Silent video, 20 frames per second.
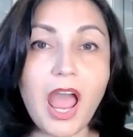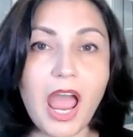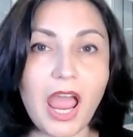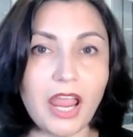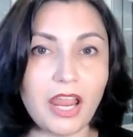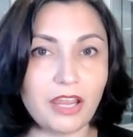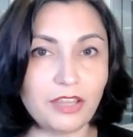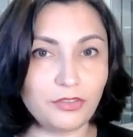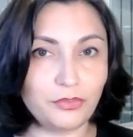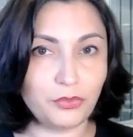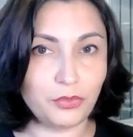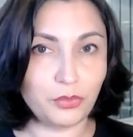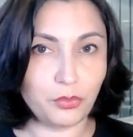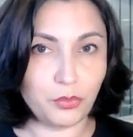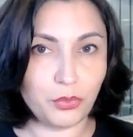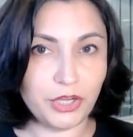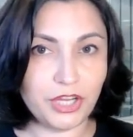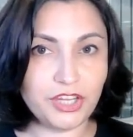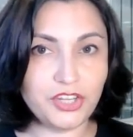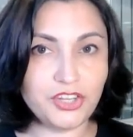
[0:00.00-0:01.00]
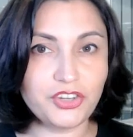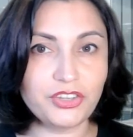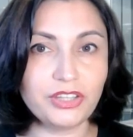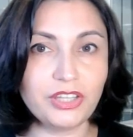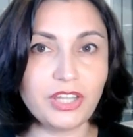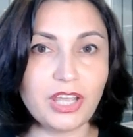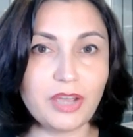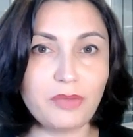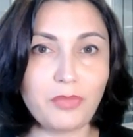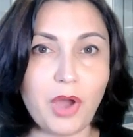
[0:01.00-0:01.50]
and for which
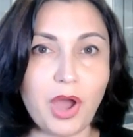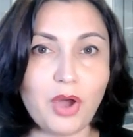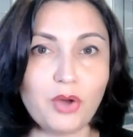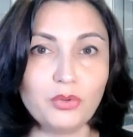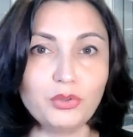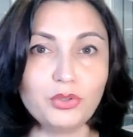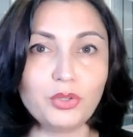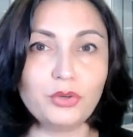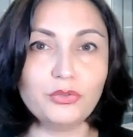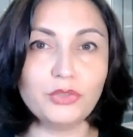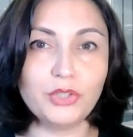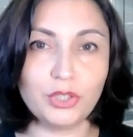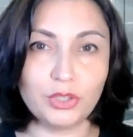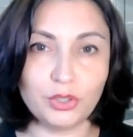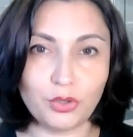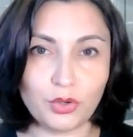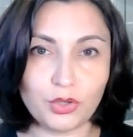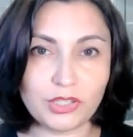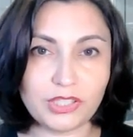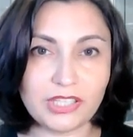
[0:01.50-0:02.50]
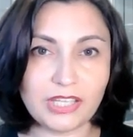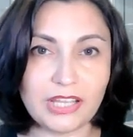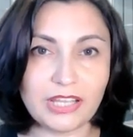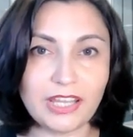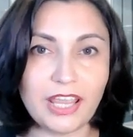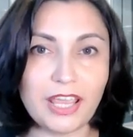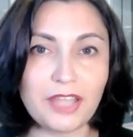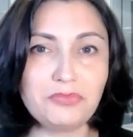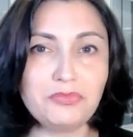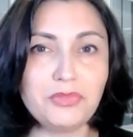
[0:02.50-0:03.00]
the amount of the loss
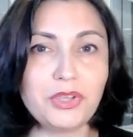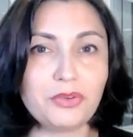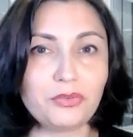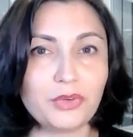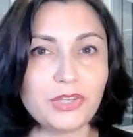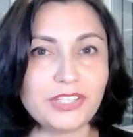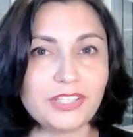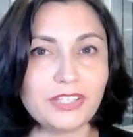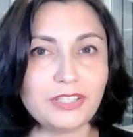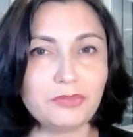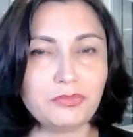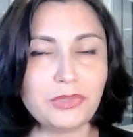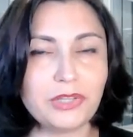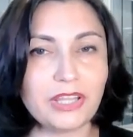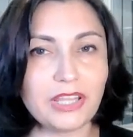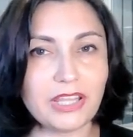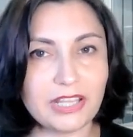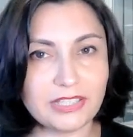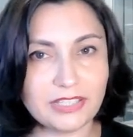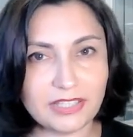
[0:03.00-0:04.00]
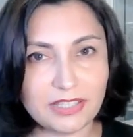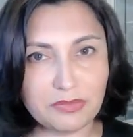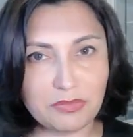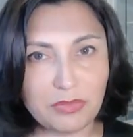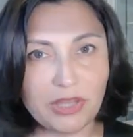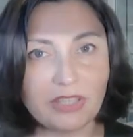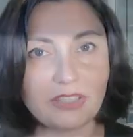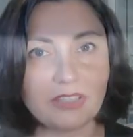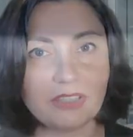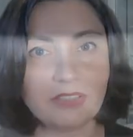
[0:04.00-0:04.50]
can be reasonably
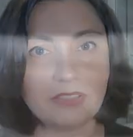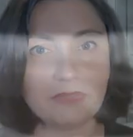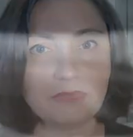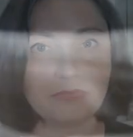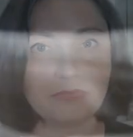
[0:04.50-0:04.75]
estimated.